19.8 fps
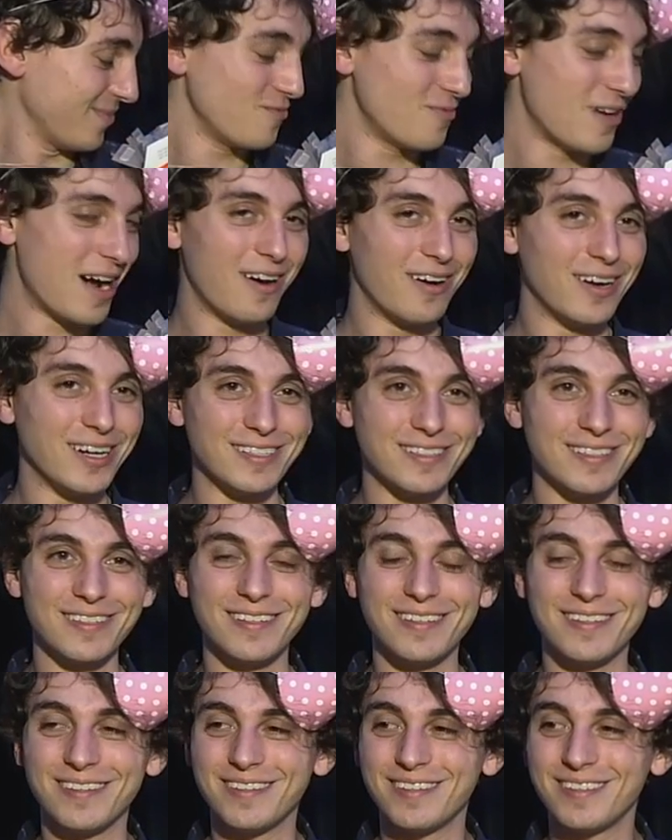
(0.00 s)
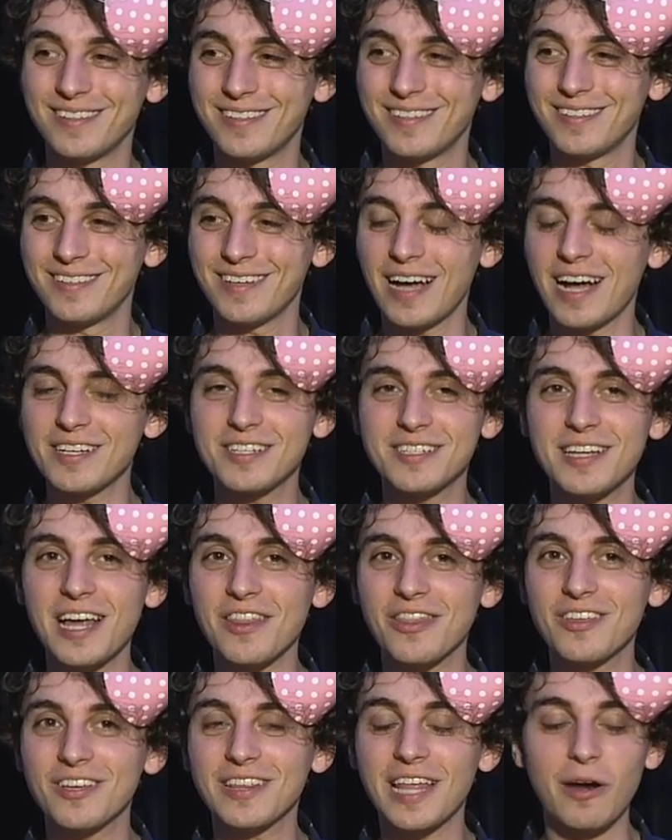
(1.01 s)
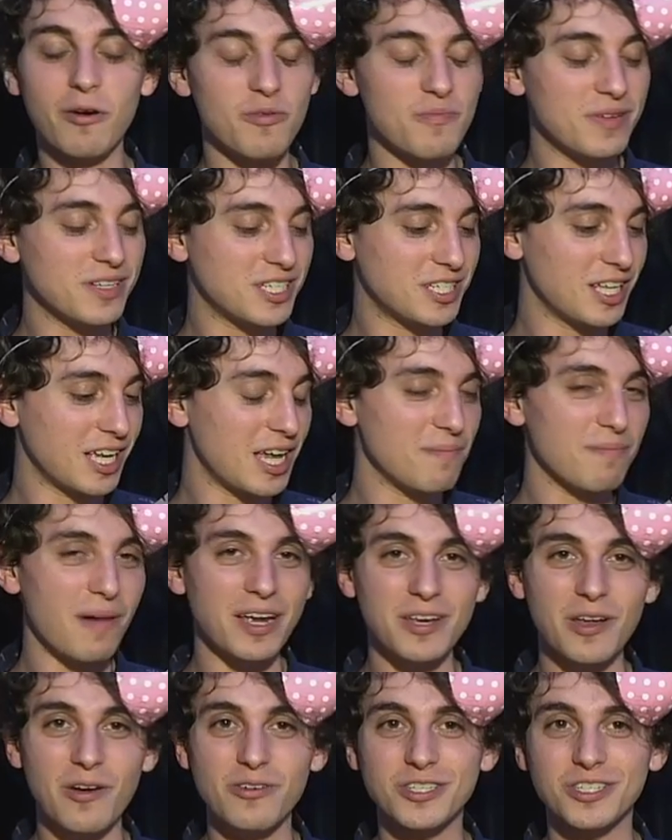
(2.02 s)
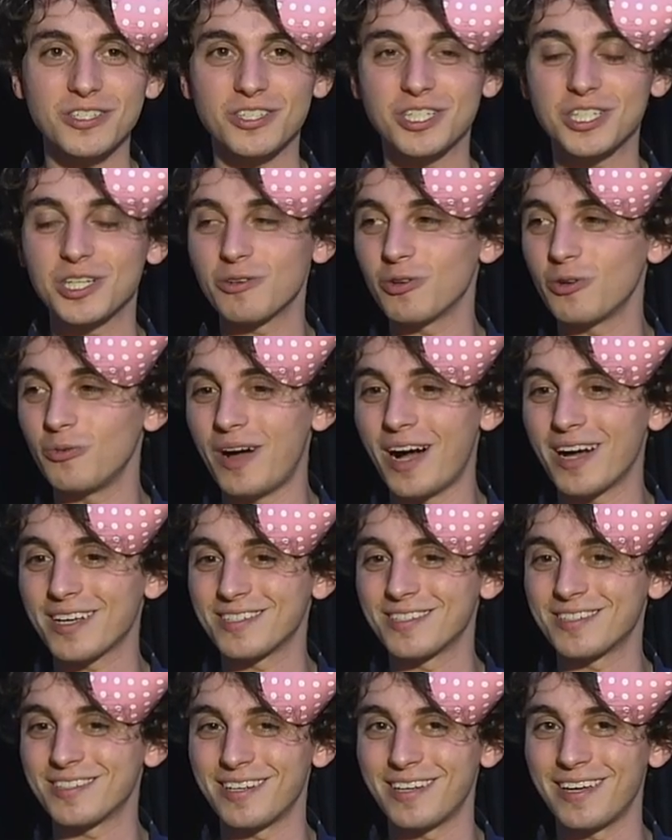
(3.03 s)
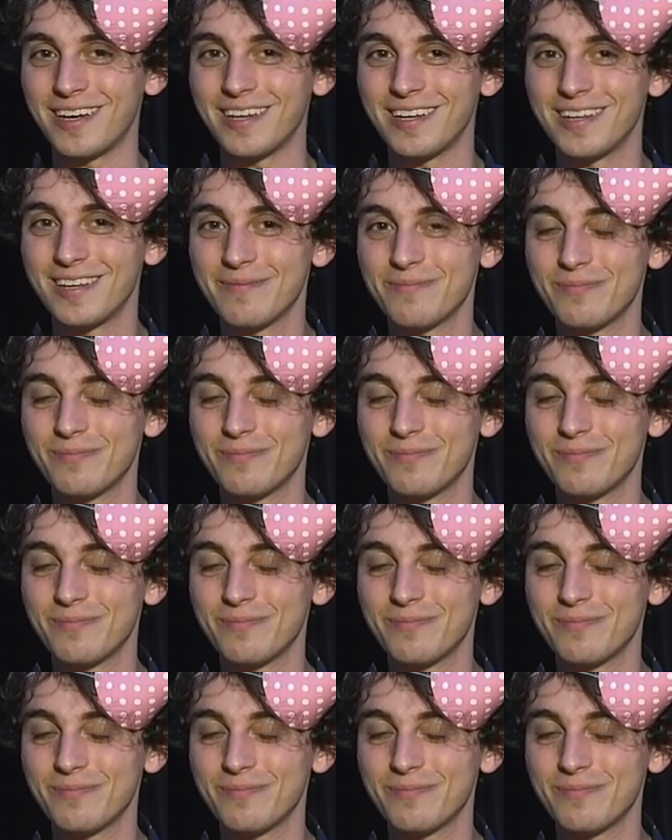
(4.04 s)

wow. I did not think that I would be sticking my nose in cereal boxes tonight.